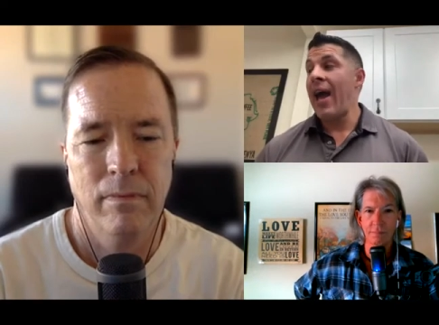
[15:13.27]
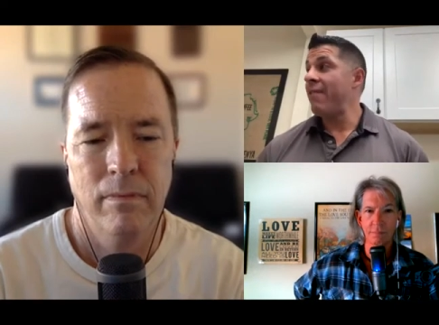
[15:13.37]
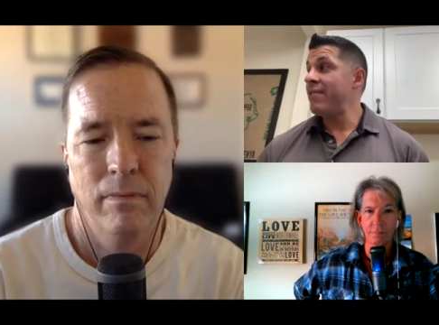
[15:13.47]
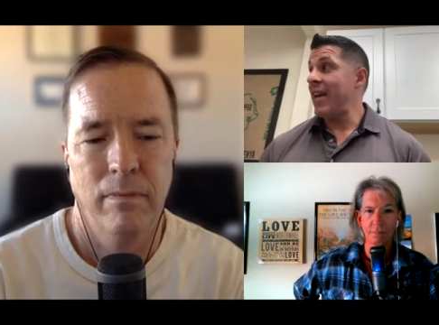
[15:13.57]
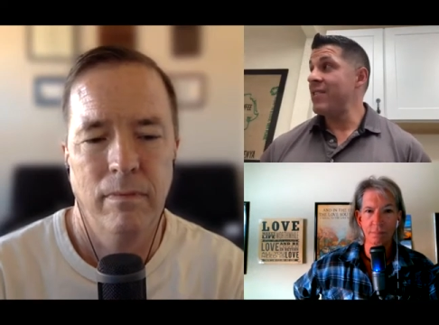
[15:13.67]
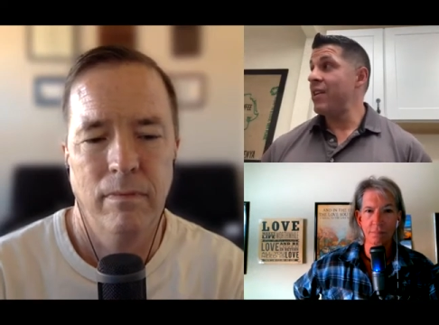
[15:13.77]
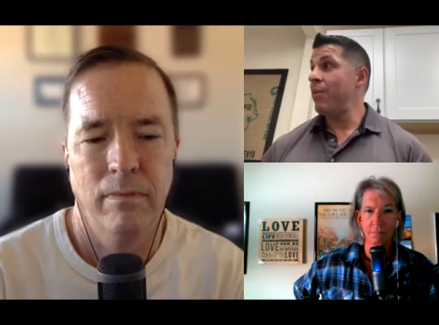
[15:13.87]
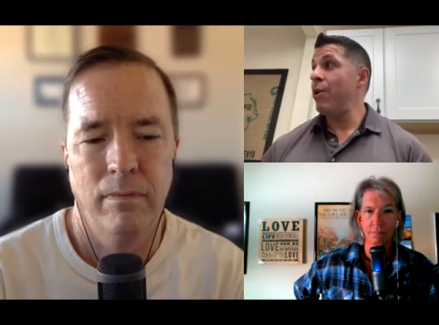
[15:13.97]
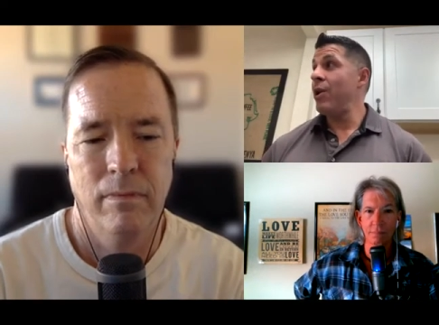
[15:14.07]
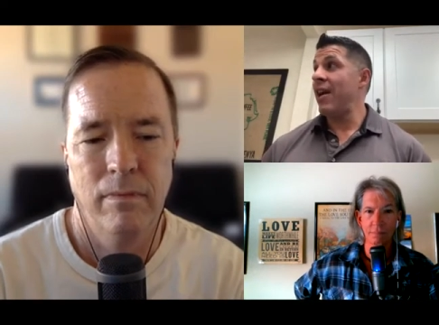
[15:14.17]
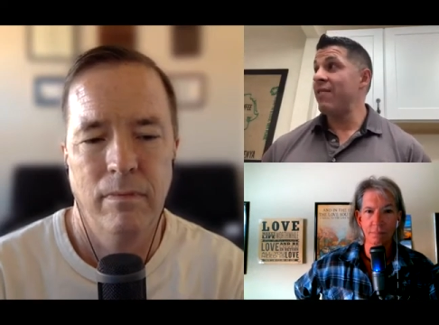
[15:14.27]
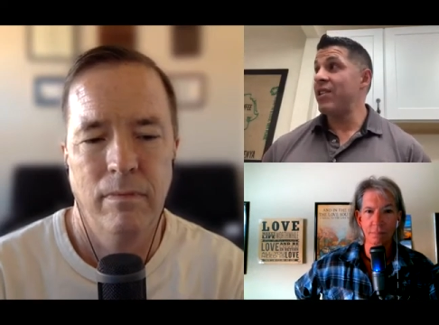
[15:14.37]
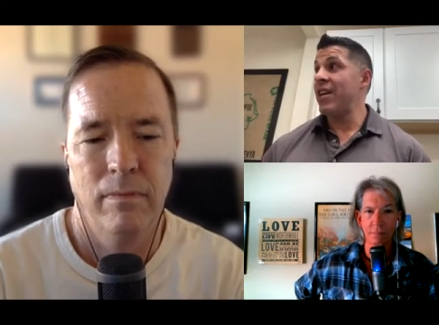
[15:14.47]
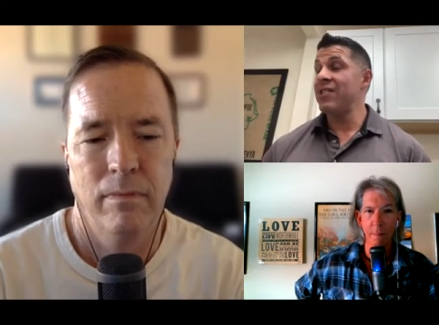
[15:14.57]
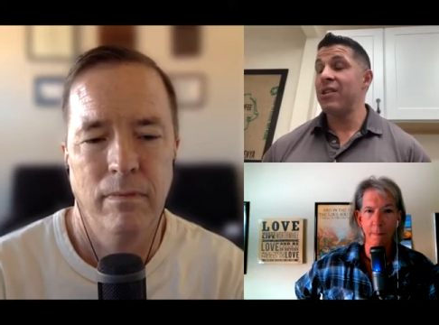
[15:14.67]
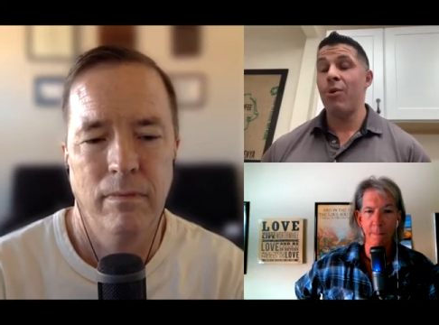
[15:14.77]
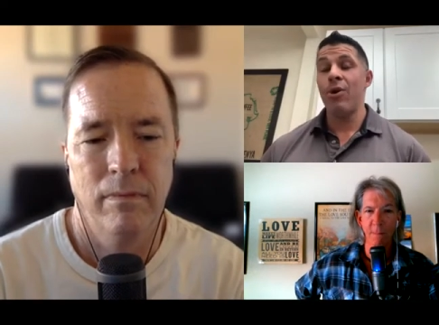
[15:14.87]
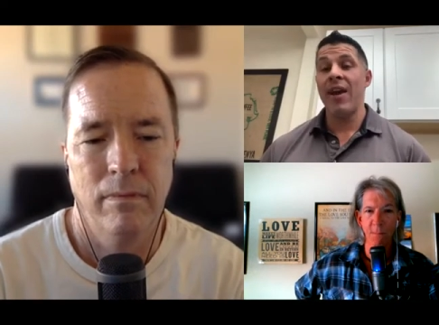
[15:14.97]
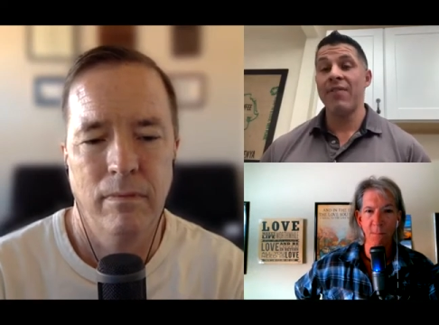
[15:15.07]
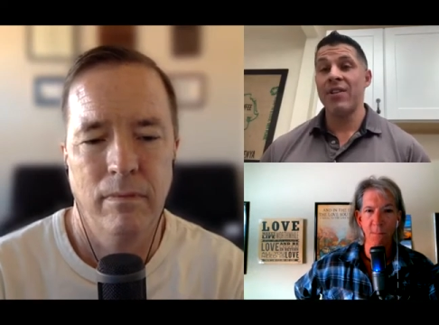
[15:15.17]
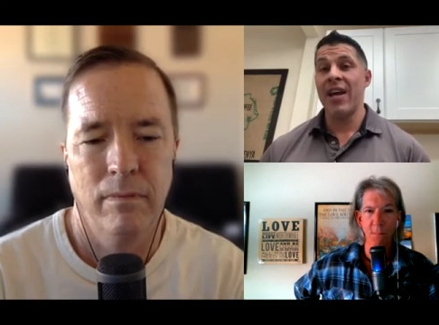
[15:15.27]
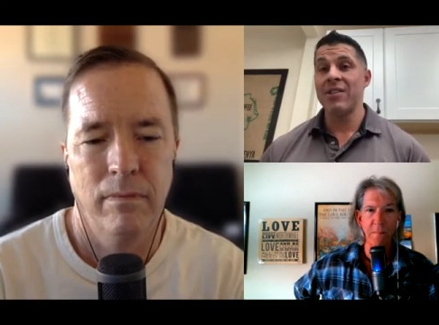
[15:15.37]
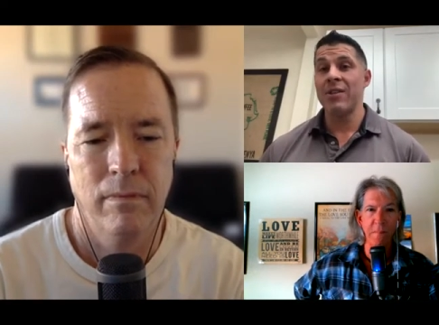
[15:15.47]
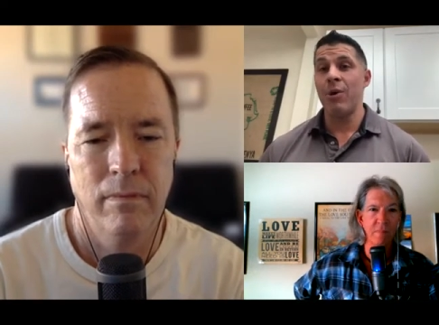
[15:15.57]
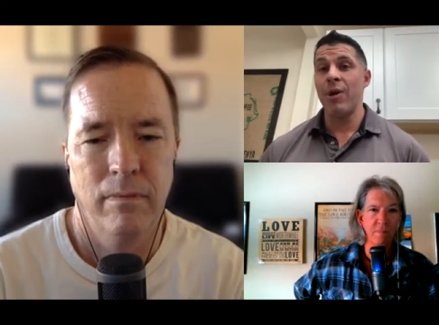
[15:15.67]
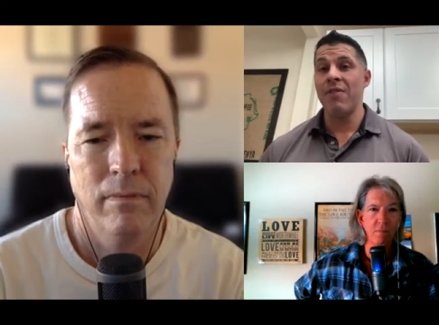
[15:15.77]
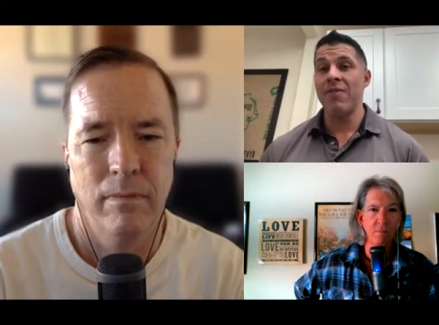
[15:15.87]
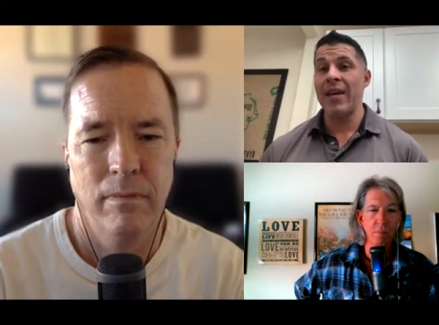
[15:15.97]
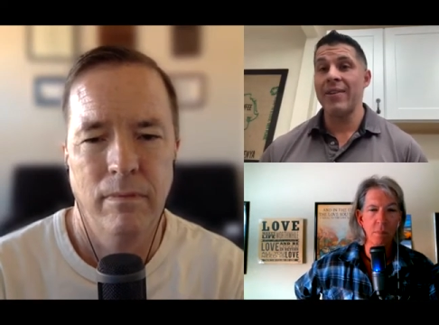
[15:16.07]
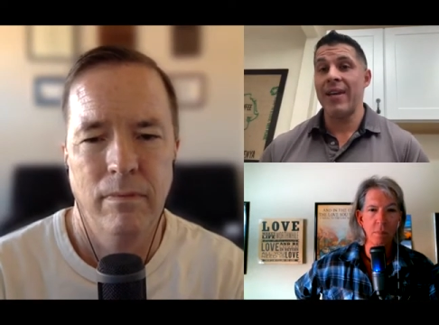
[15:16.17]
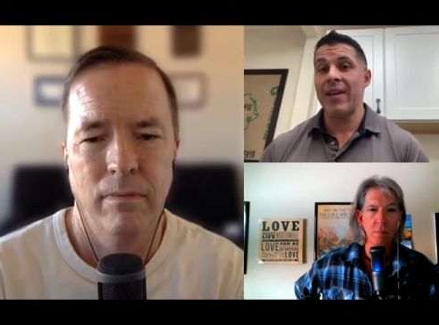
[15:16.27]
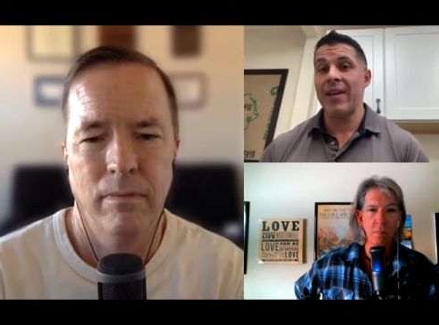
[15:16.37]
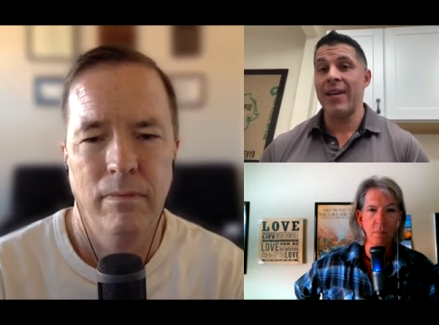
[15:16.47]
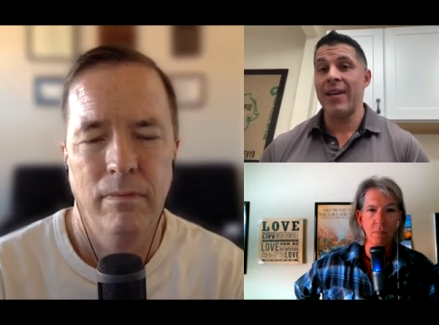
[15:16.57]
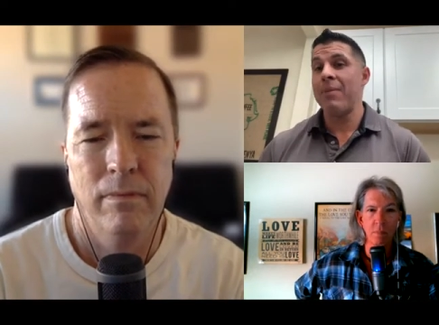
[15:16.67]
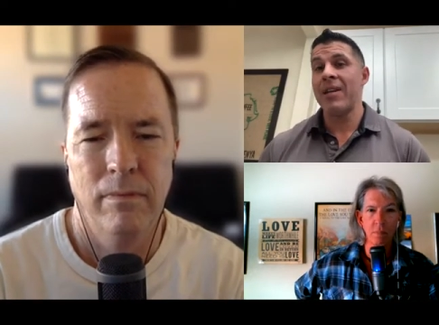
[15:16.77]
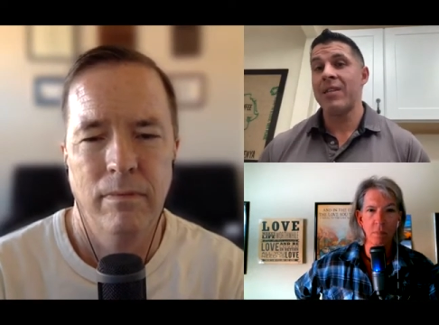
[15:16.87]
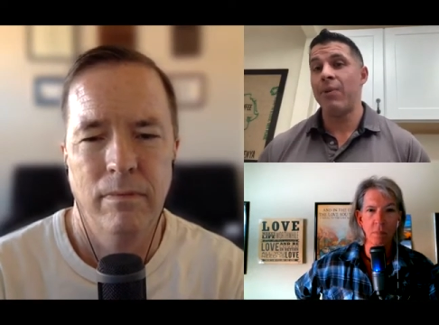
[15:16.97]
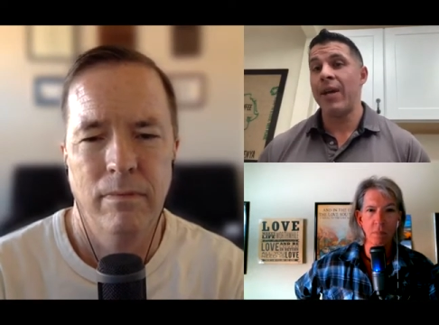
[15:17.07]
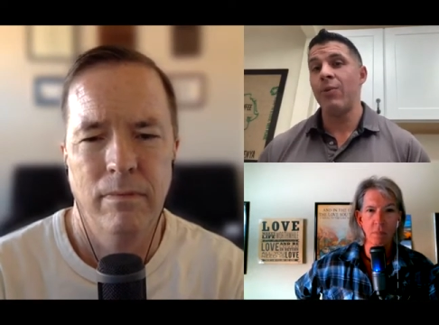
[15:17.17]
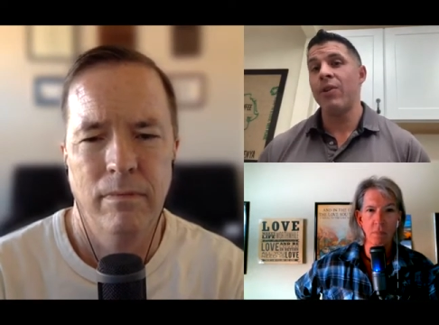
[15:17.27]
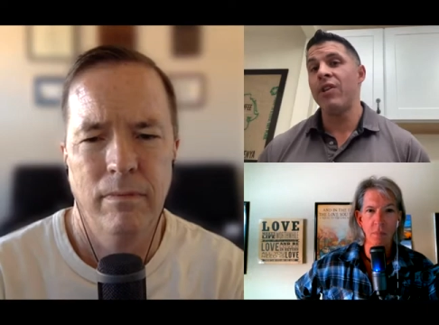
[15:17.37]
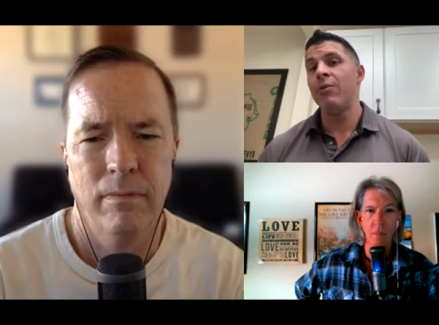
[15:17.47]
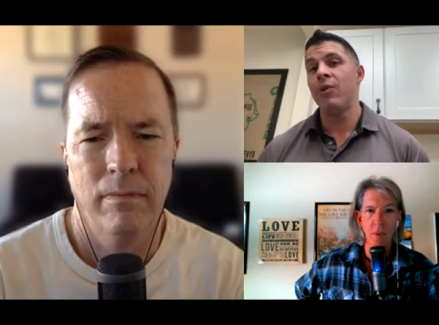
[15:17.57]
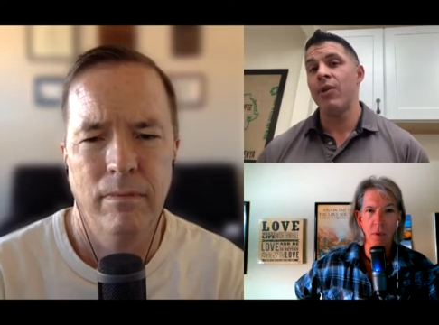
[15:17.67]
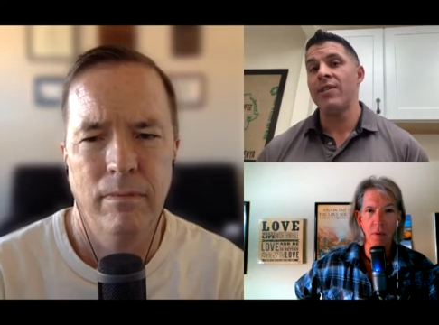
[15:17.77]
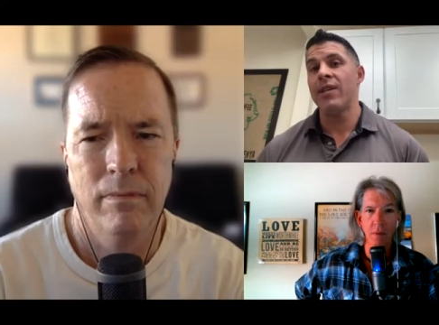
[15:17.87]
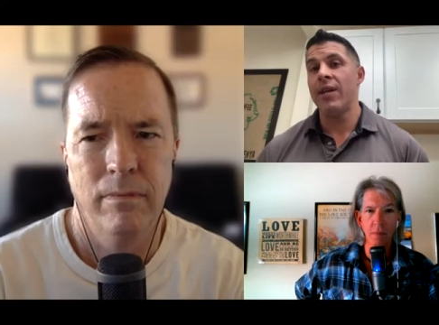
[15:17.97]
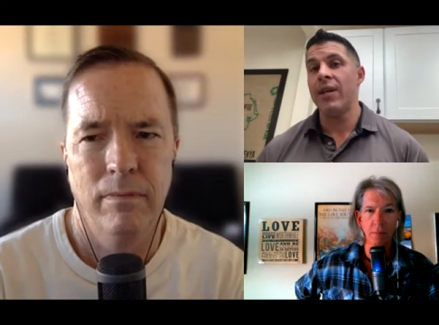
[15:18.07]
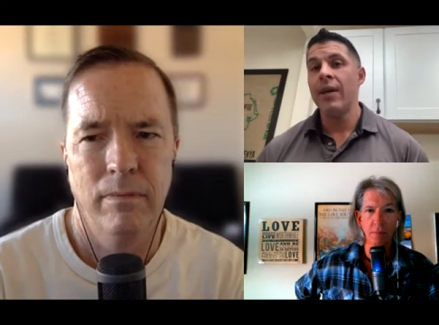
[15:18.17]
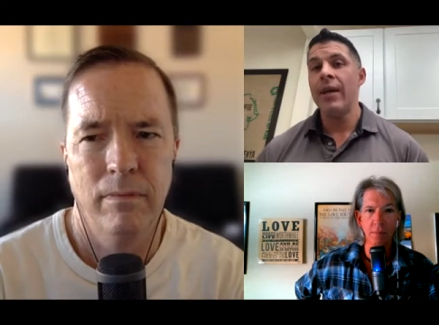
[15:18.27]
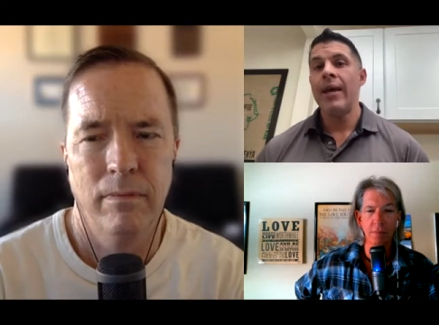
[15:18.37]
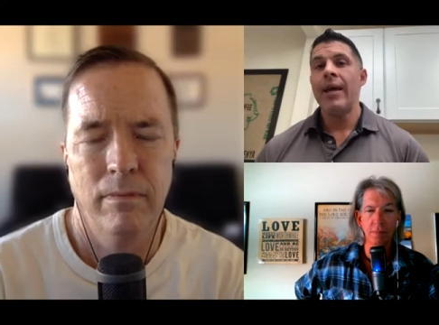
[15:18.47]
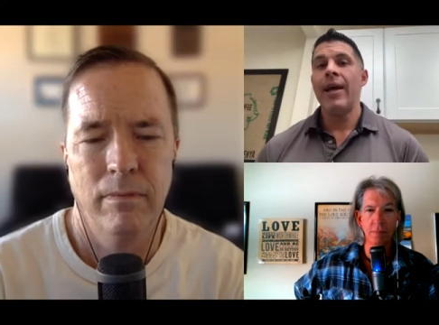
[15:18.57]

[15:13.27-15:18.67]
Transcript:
Speaker 1: I have testimony after testimony after testimony of things that cannot be explained with human reasoning.